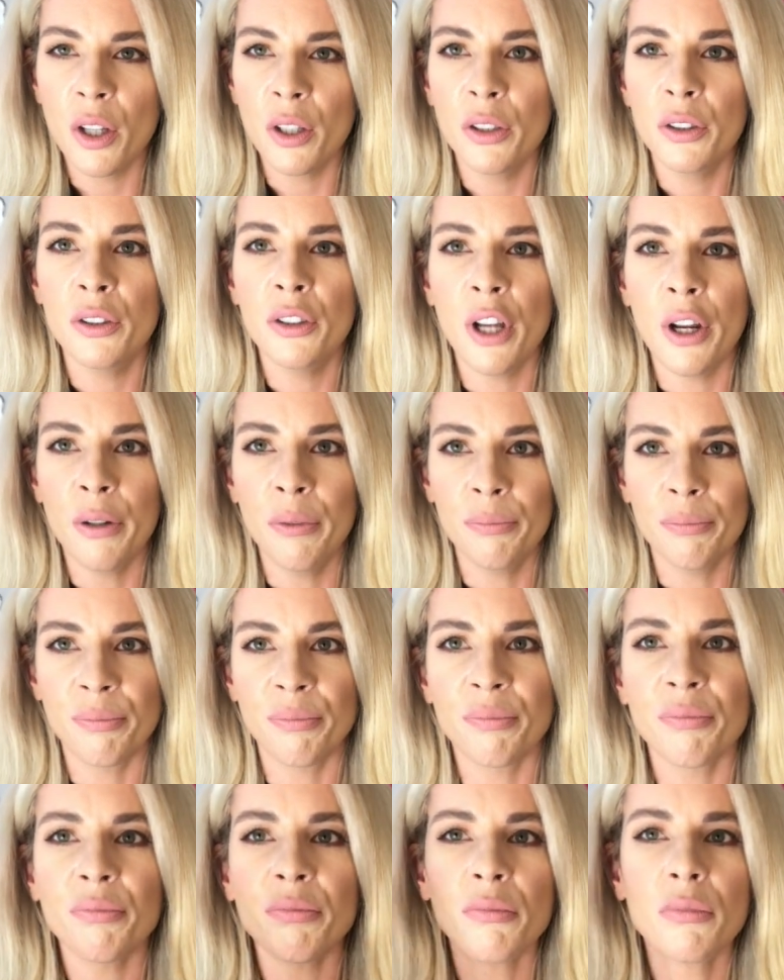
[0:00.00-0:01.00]
So
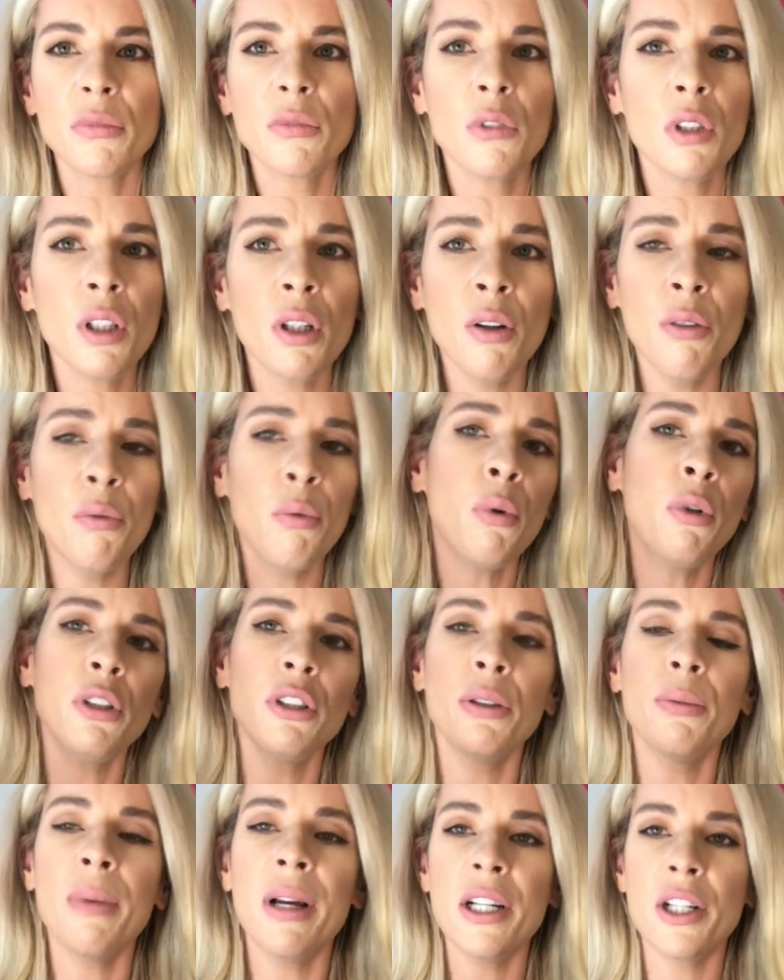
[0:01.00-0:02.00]
I've watched
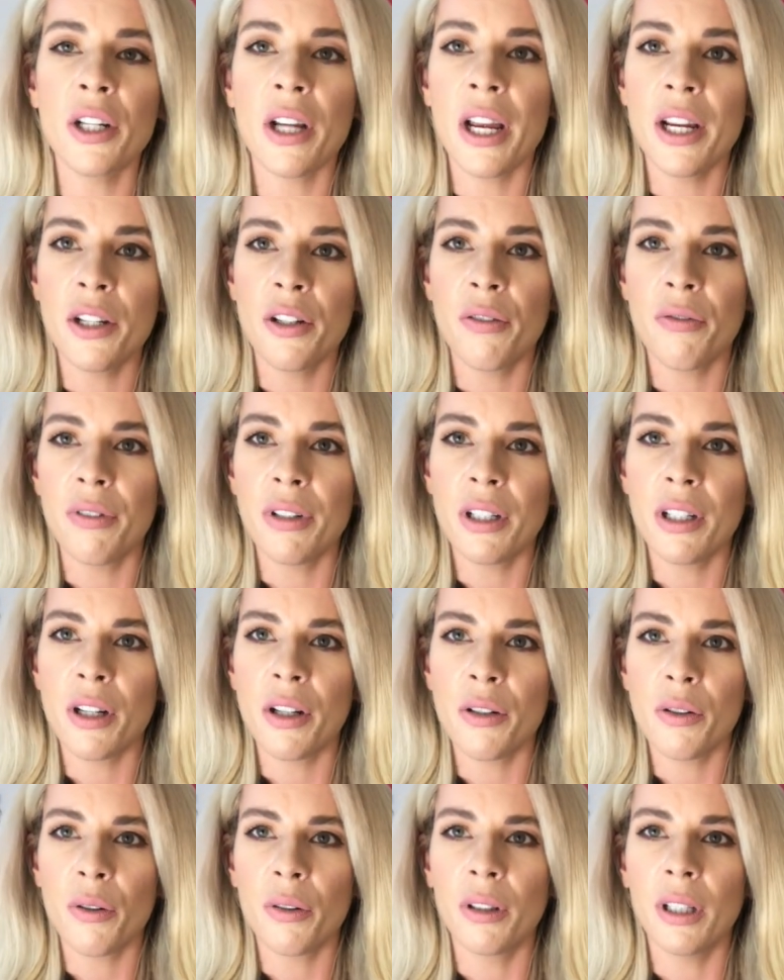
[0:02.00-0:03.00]
some education
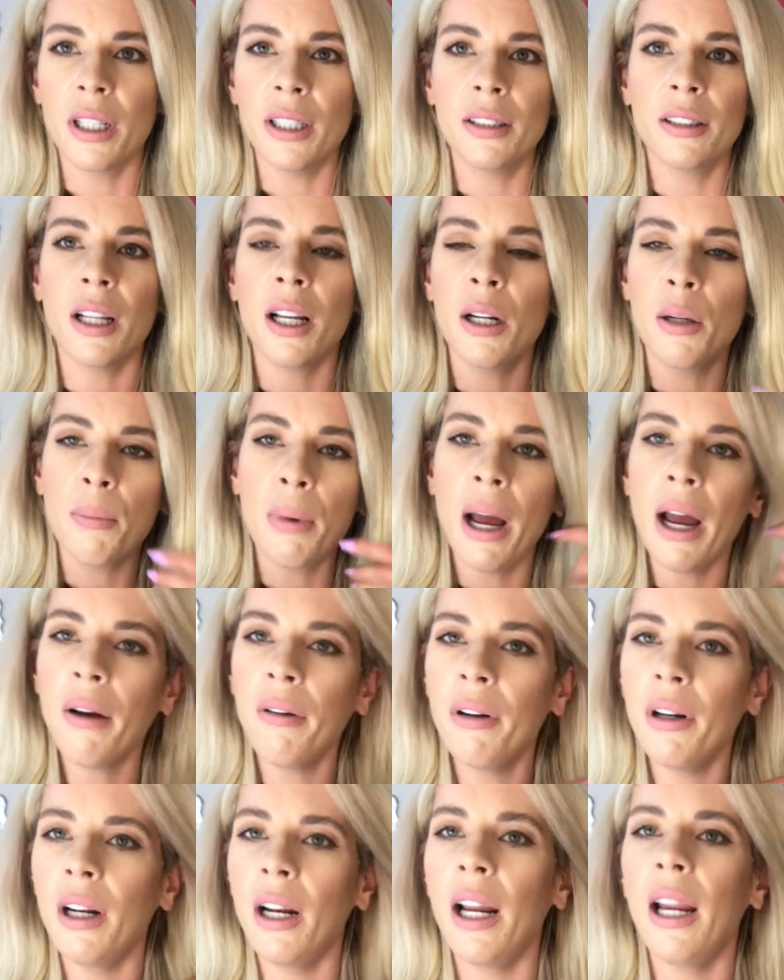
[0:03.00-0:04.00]
videos on this, and
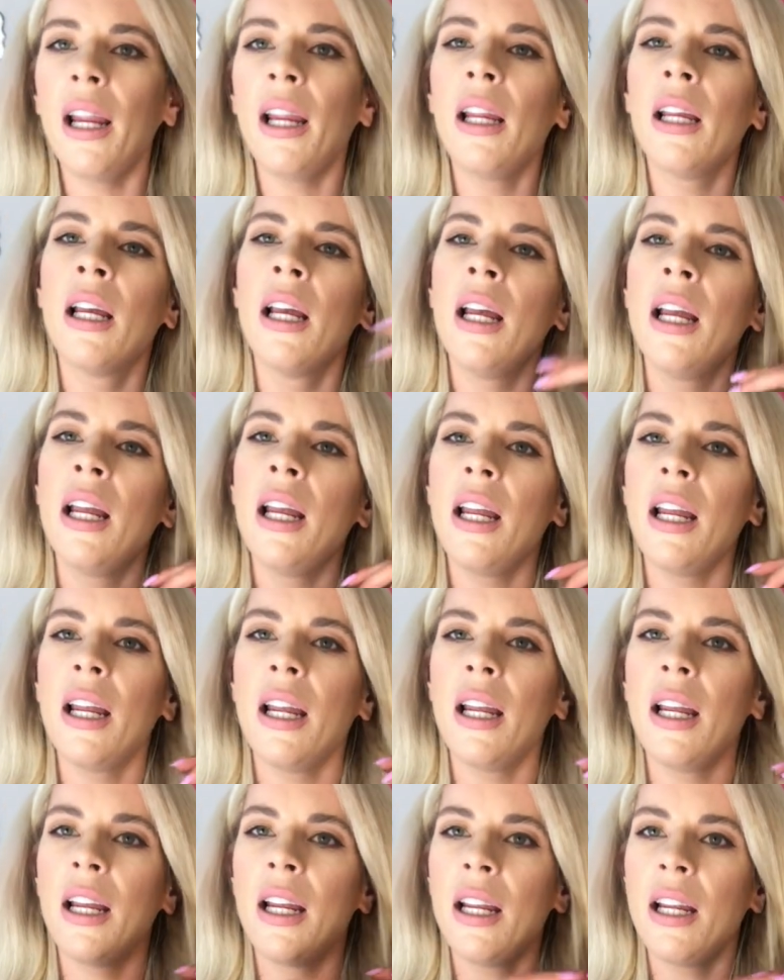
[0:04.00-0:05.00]
apparently
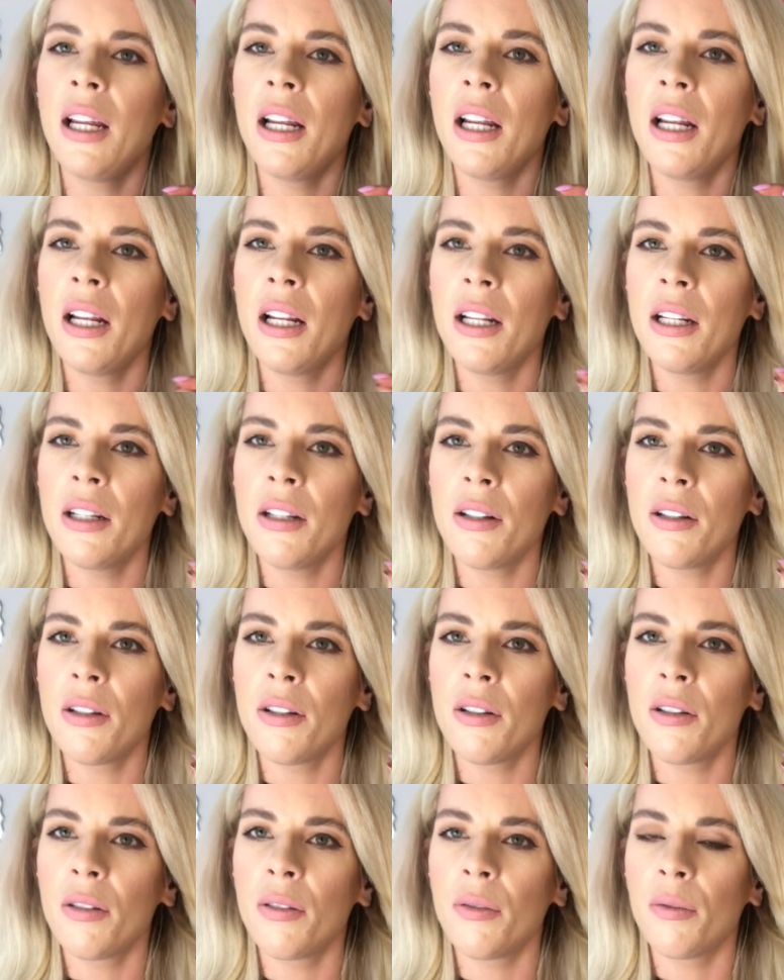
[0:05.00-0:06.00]
it
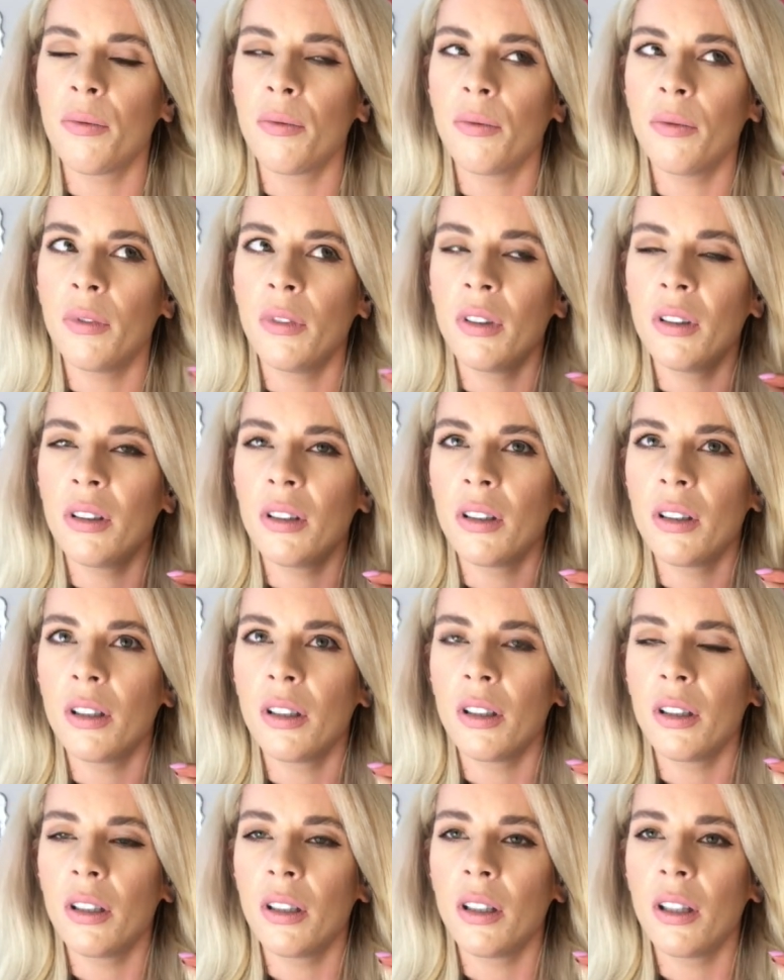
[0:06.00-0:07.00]
is
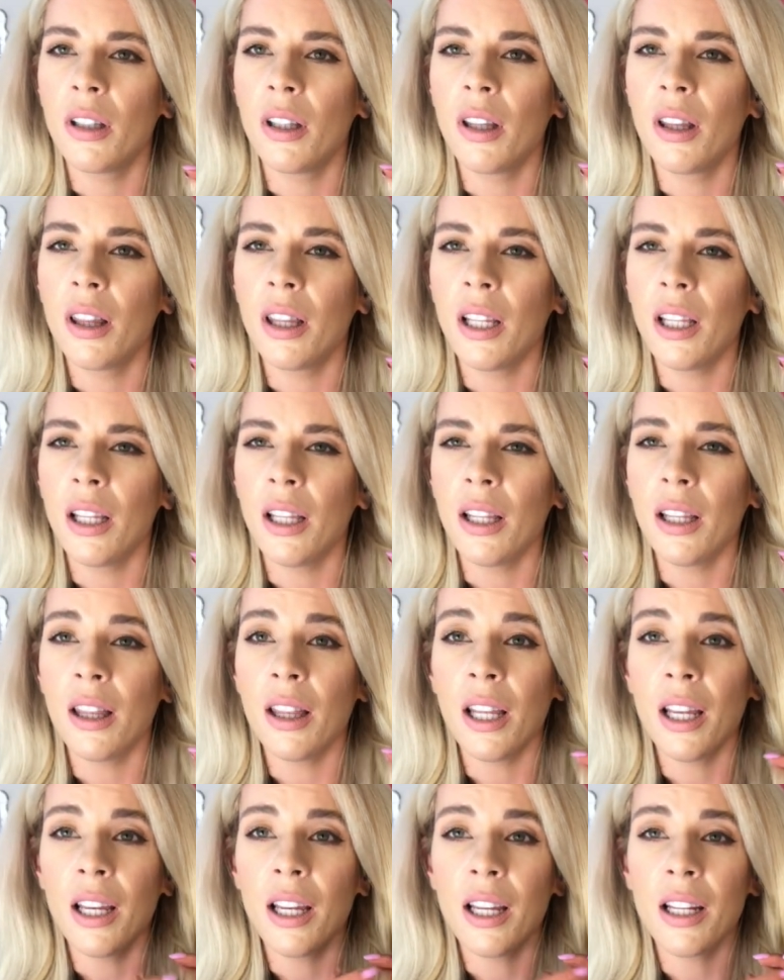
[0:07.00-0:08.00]
the
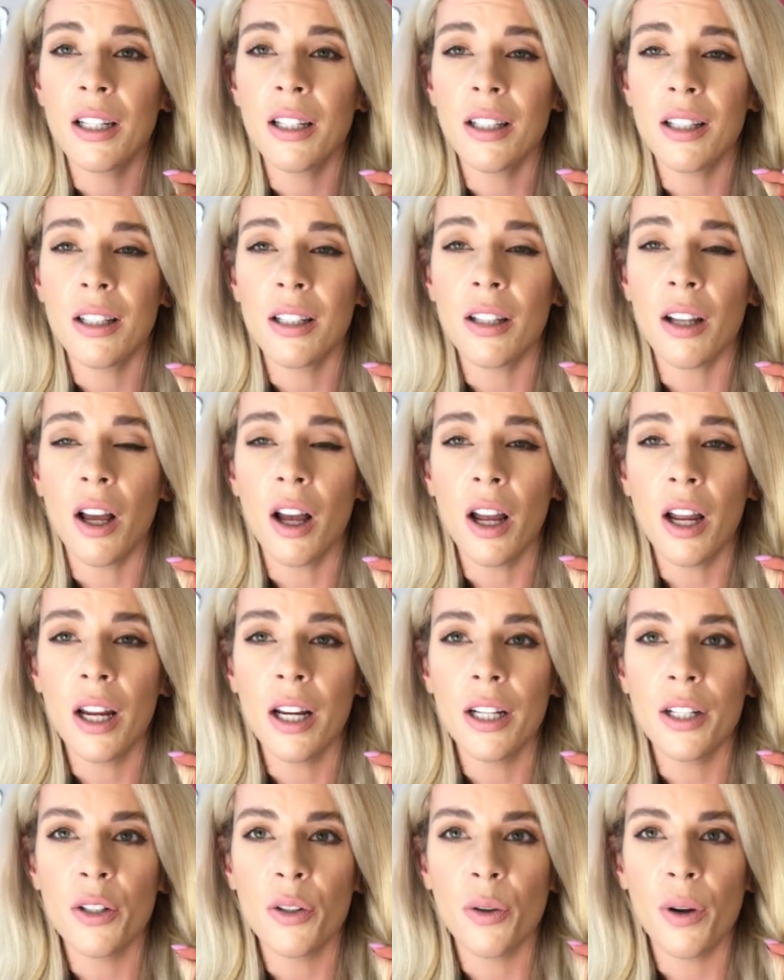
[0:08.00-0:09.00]
thing
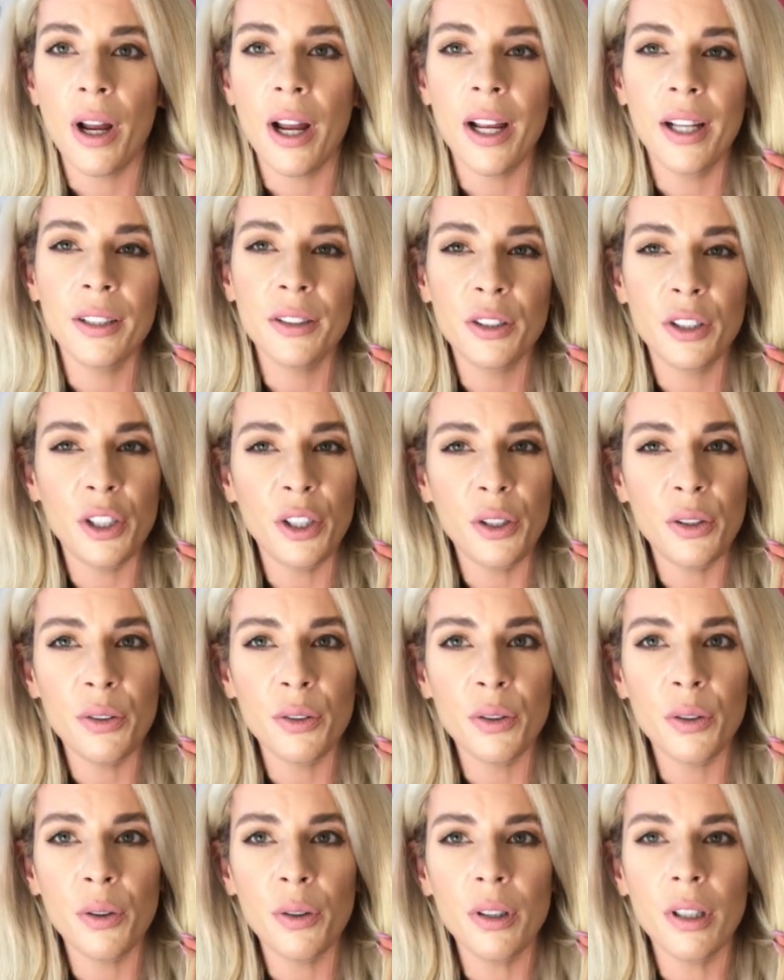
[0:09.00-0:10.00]
inside your hair's
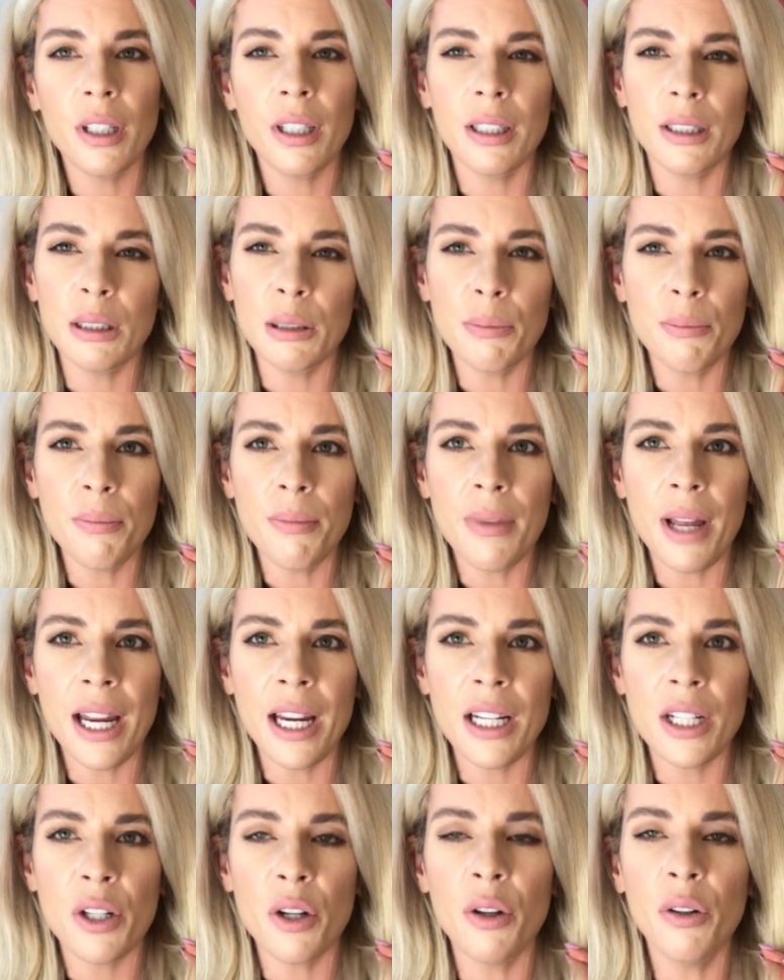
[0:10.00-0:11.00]
cuticle that it's
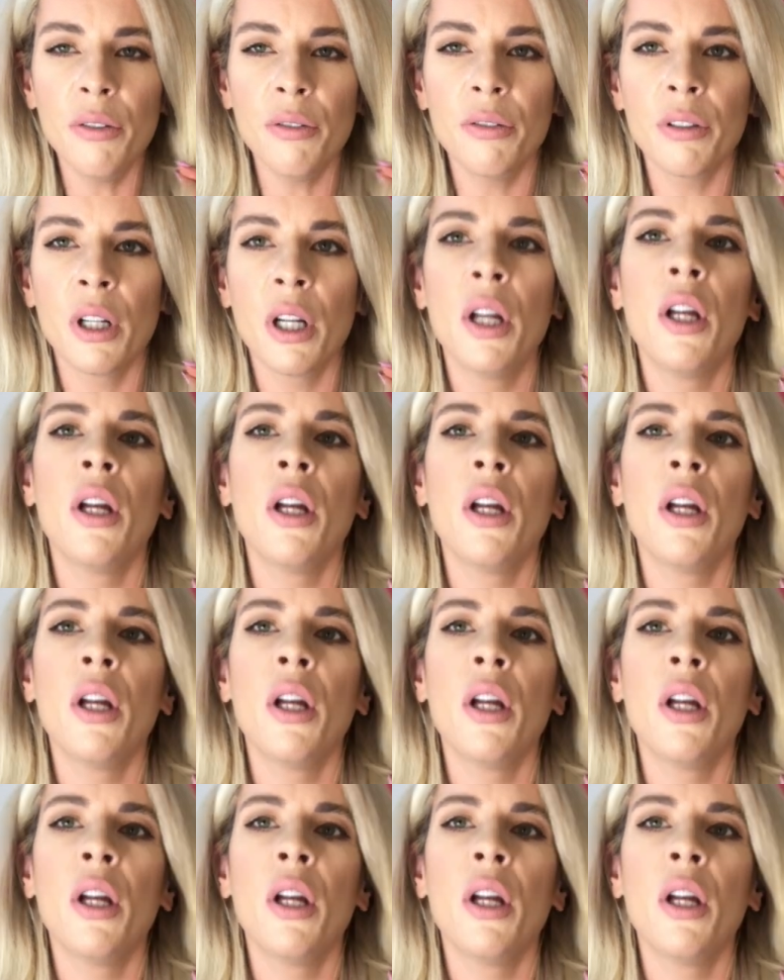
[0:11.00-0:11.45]
made of.